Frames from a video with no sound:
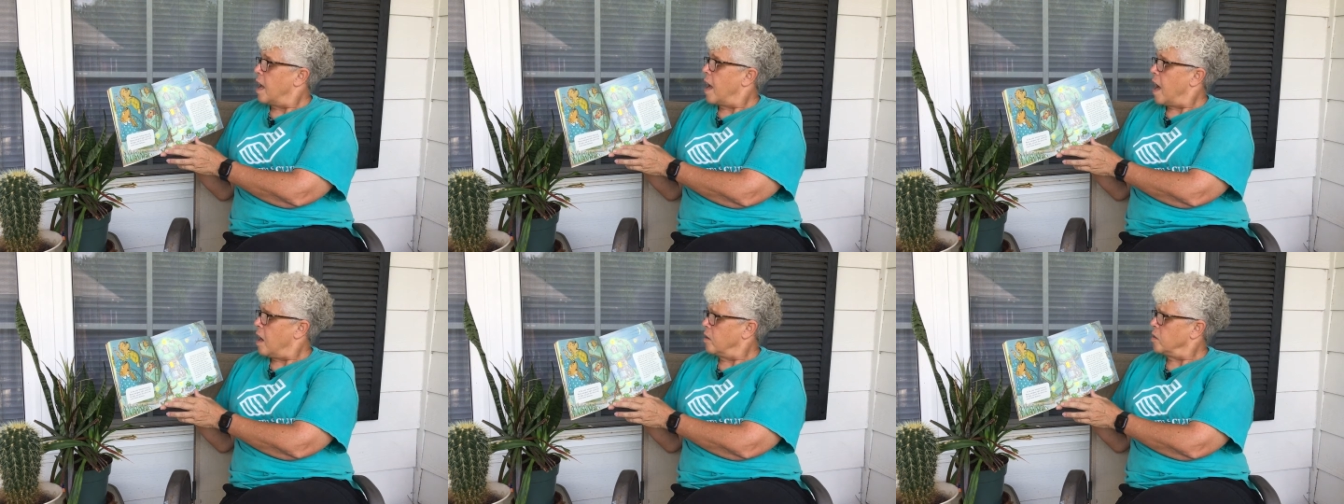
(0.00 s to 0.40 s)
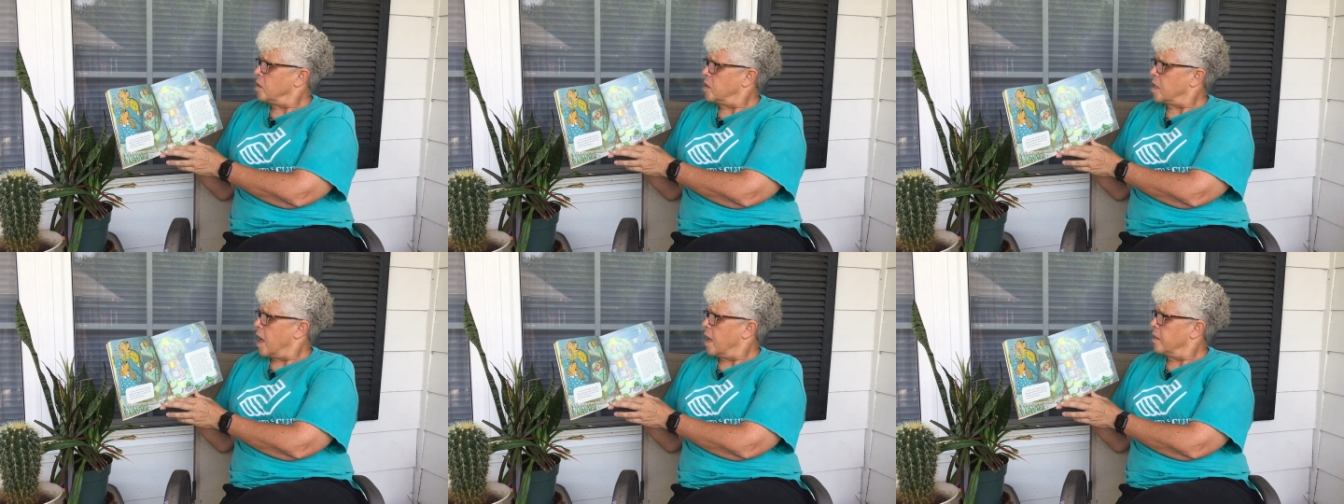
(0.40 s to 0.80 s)

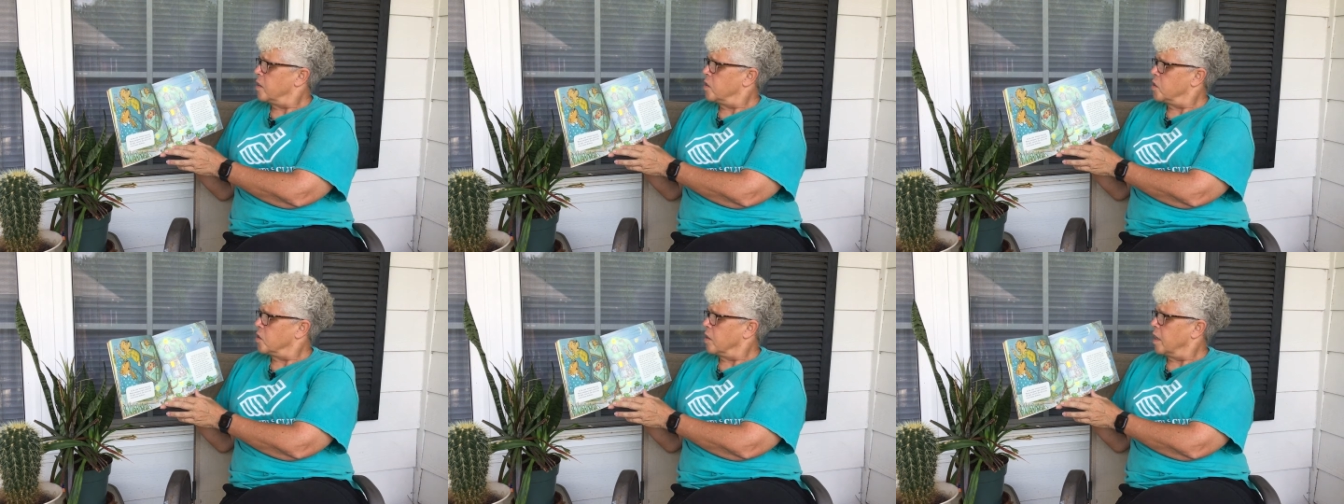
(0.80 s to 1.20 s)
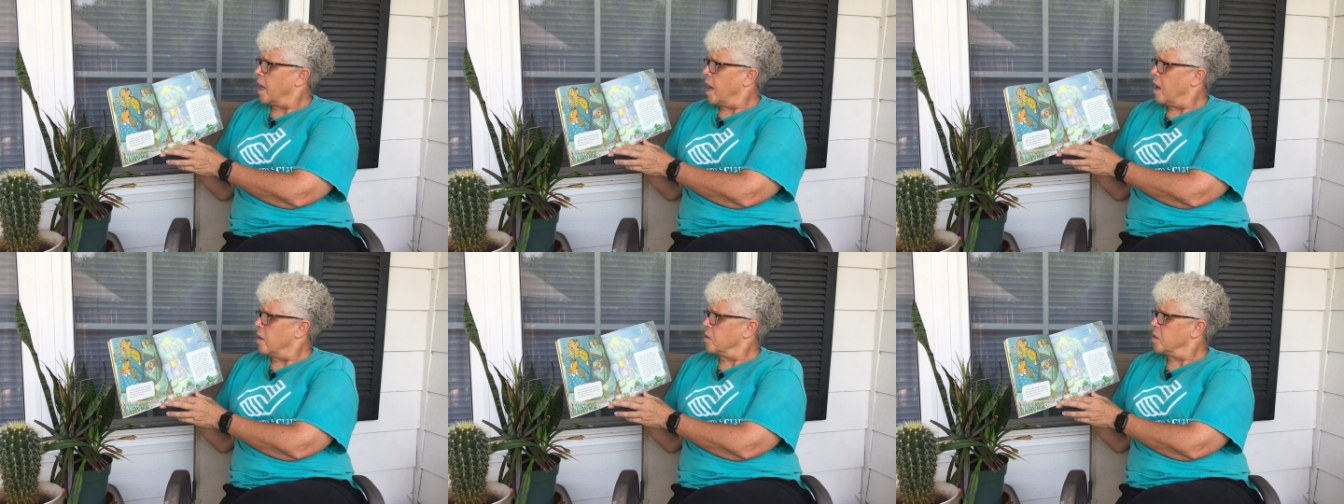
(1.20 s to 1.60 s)
Outside the
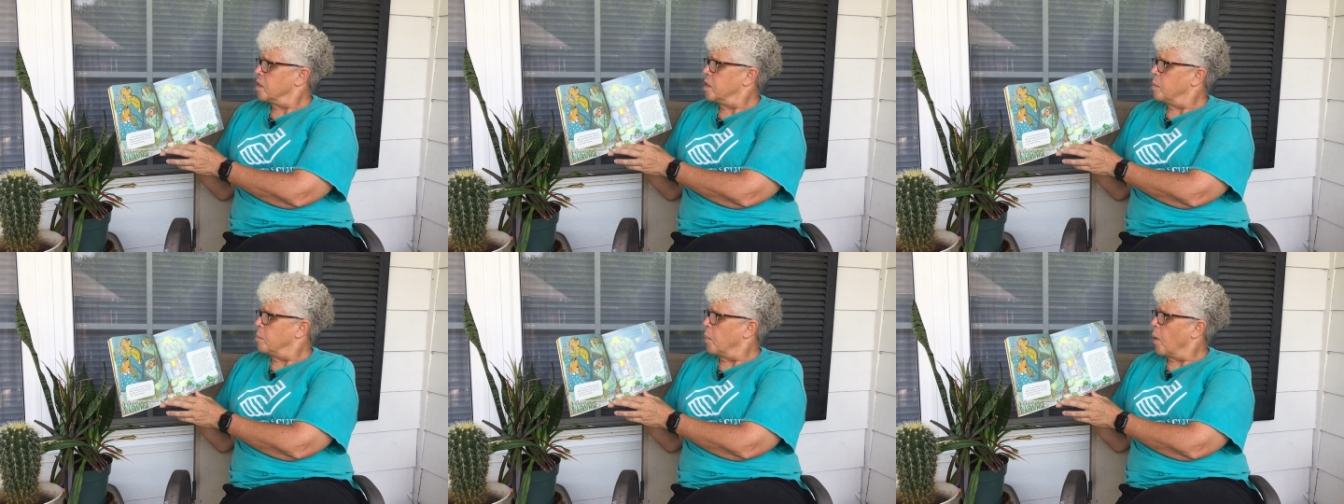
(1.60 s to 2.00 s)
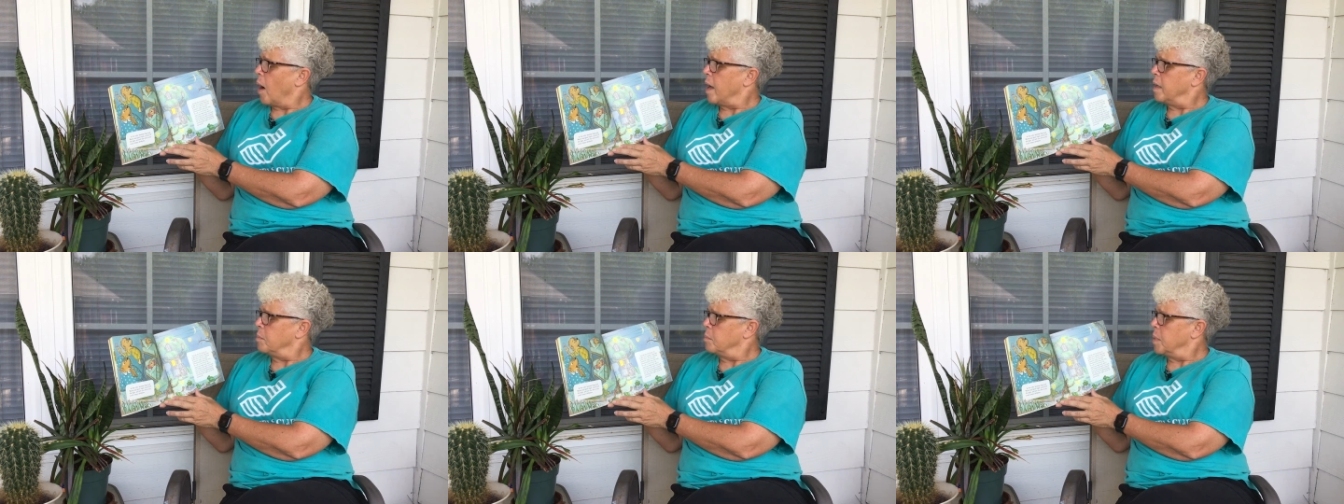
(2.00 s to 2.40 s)
treehouse, the
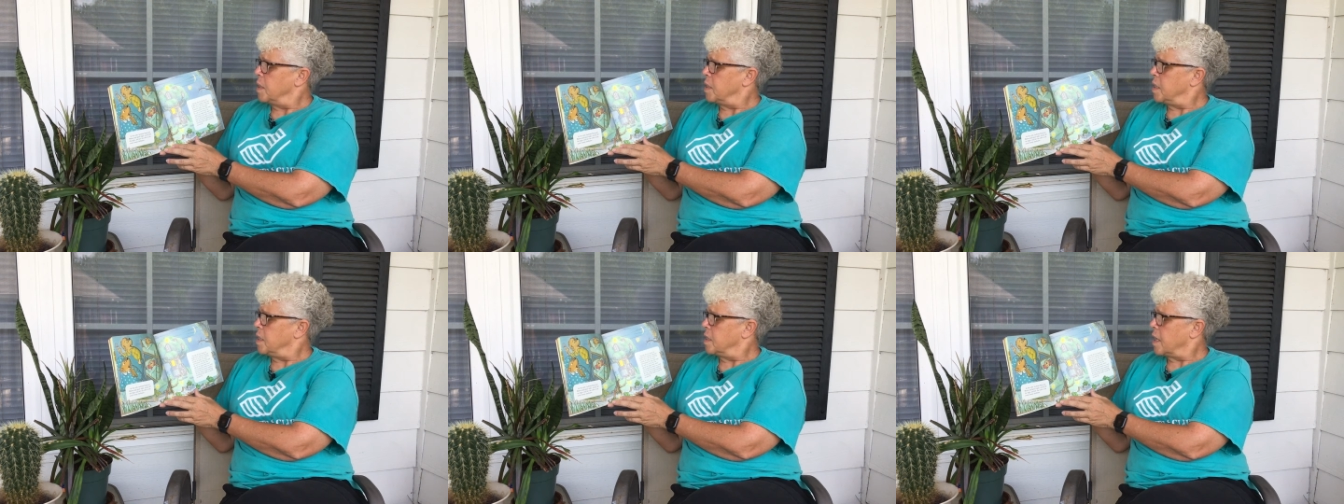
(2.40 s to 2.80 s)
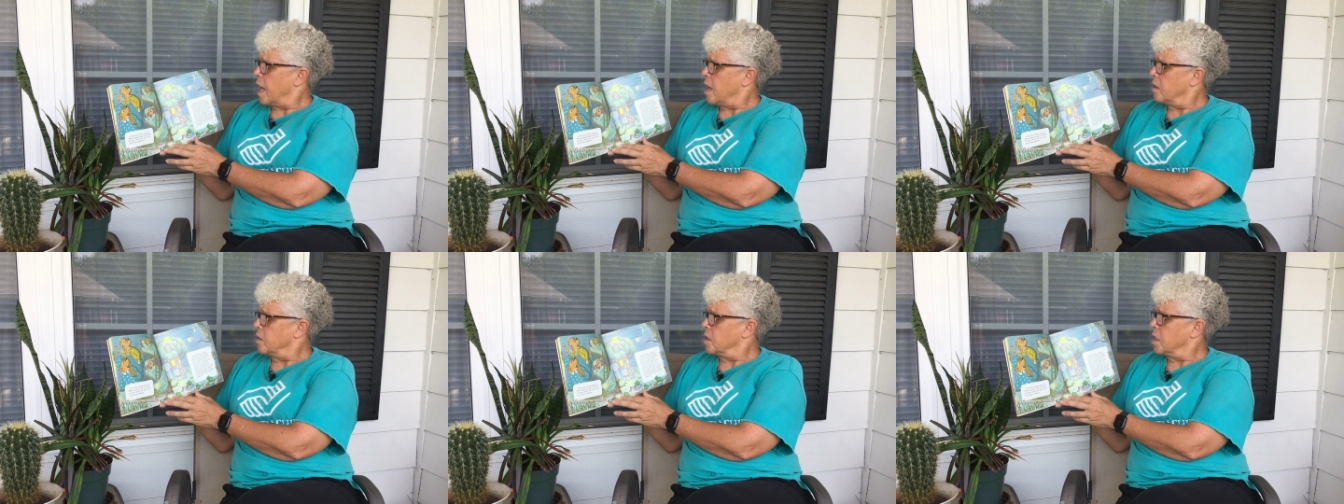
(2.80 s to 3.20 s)
bright, busy
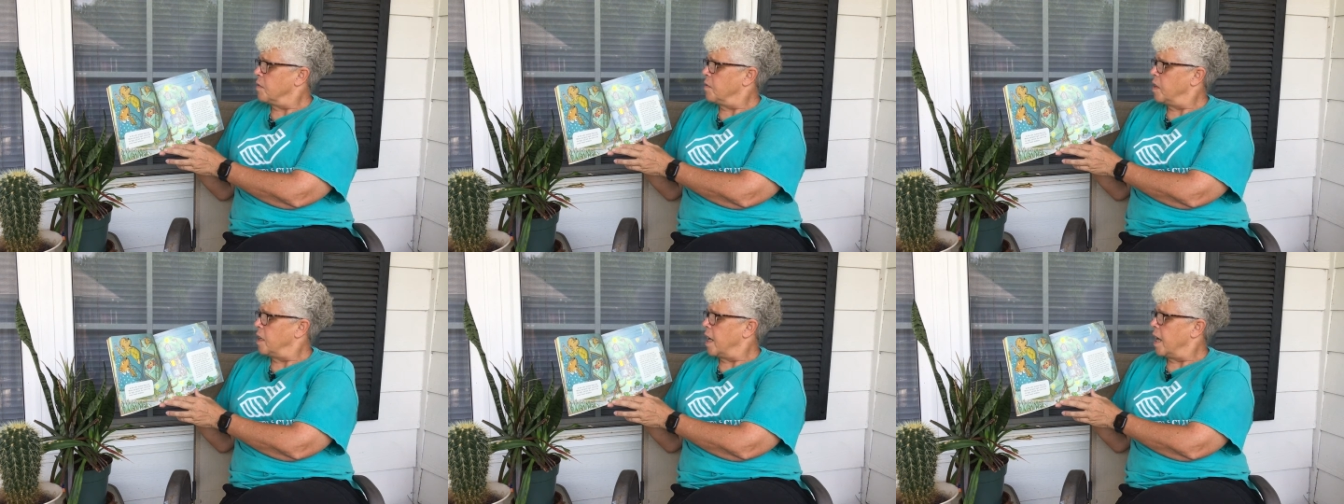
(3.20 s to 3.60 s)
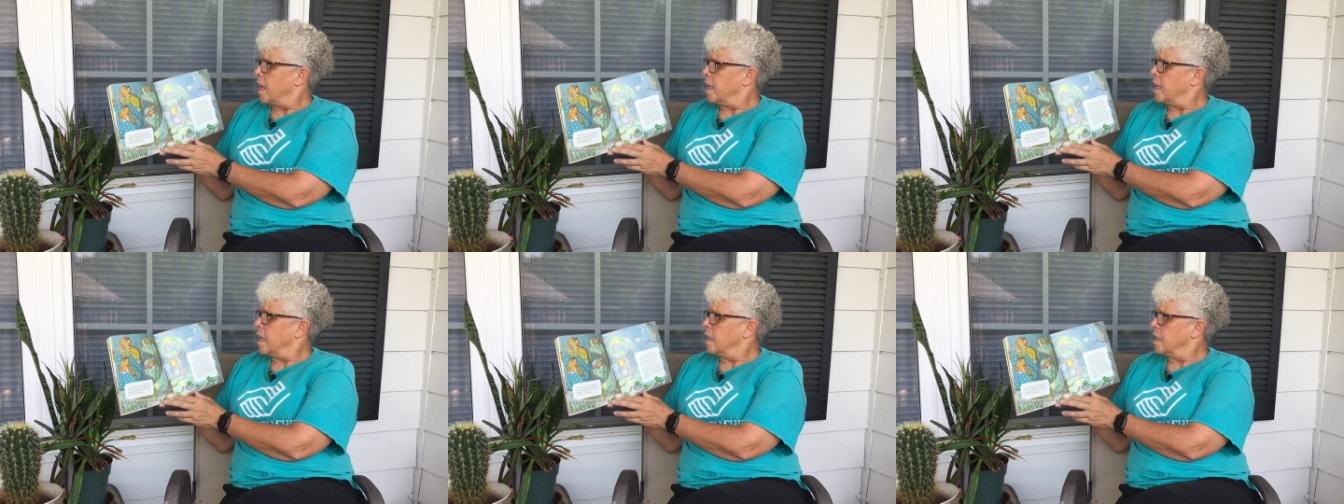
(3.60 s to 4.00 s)
sounds of the
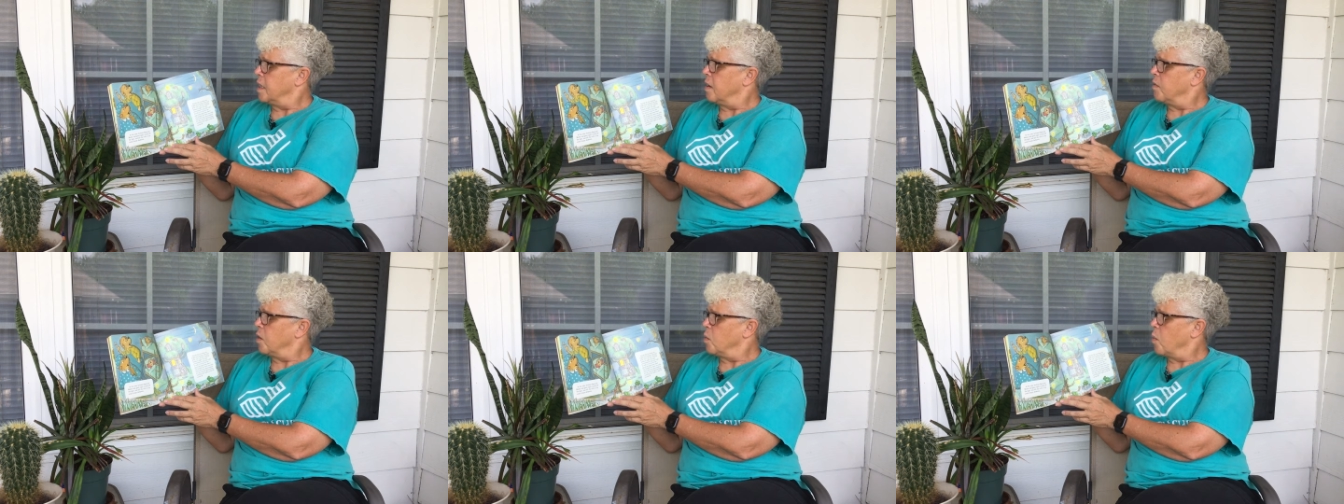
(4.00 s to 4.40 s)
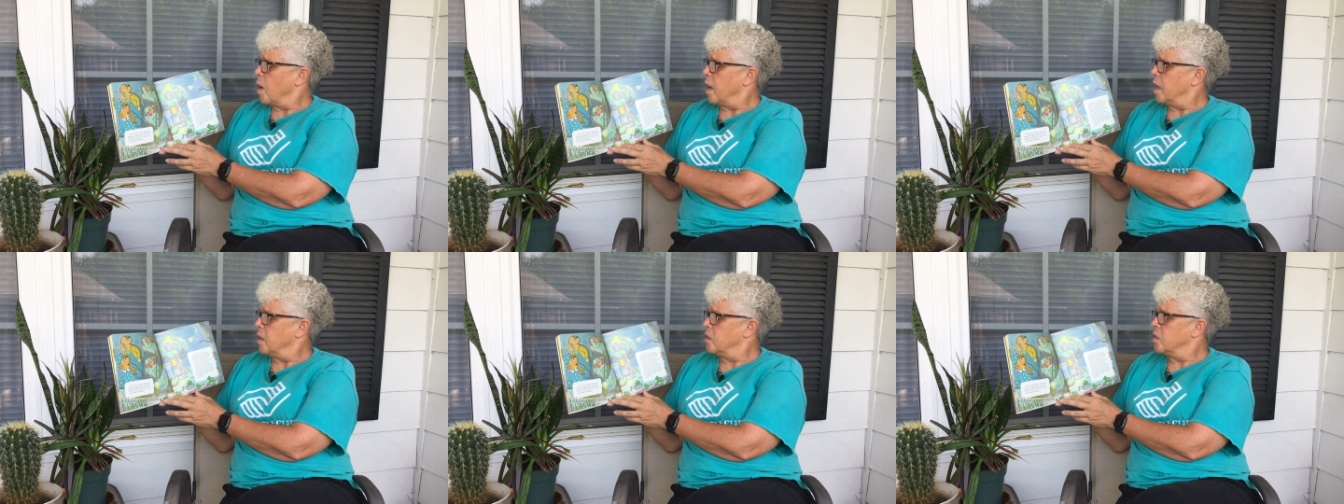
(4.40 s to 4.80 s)
day had given
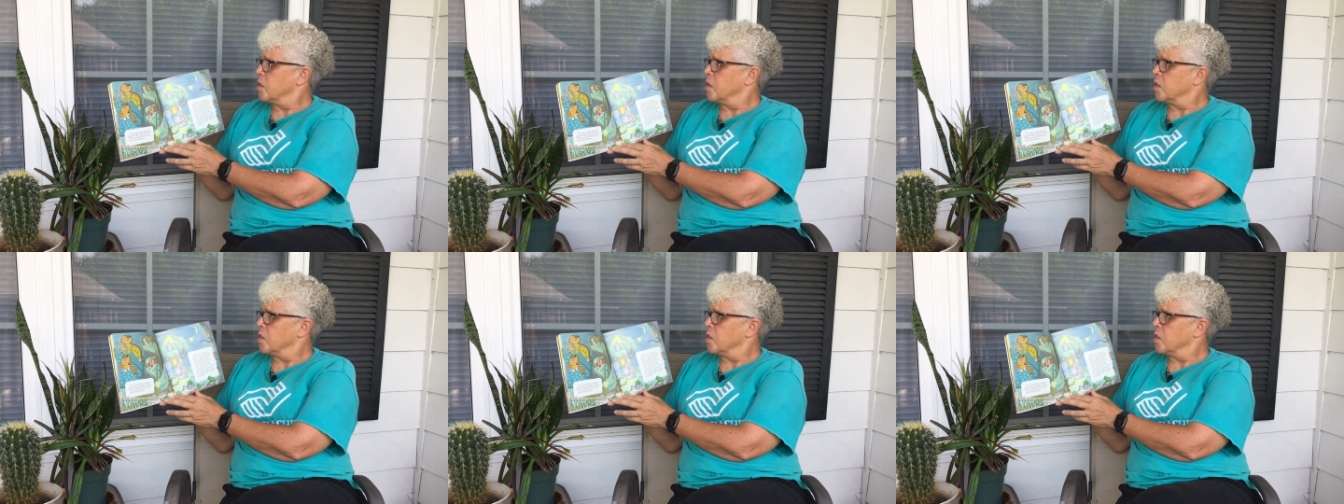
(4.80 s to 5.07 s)
way to the